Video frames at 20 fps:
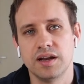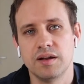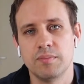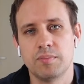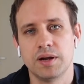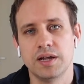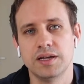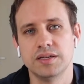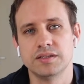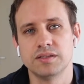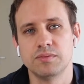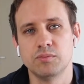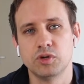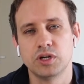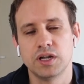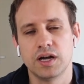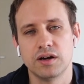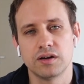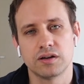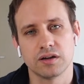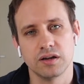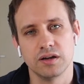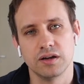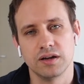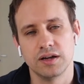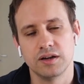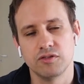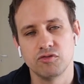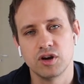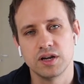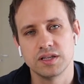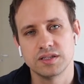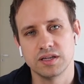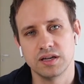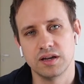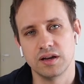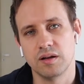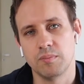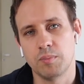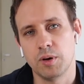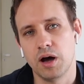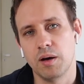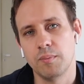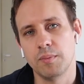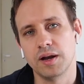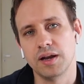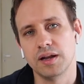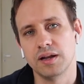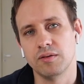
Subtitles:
in a place in Wadauke. I rented an apartment